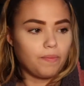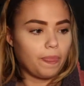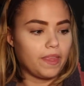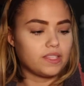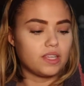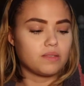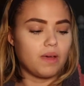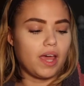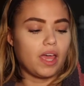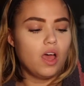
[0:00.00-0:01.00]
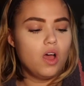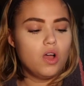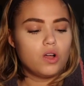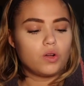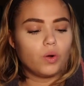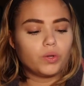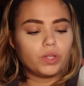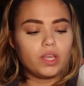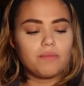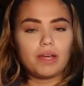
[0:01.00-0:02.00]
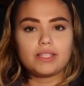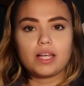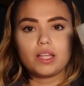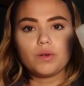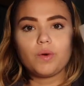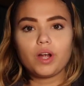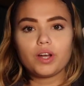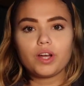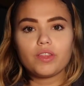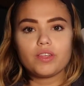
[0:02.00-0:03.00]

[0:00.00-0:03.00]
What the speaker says: This is my Caudalie Miceller water.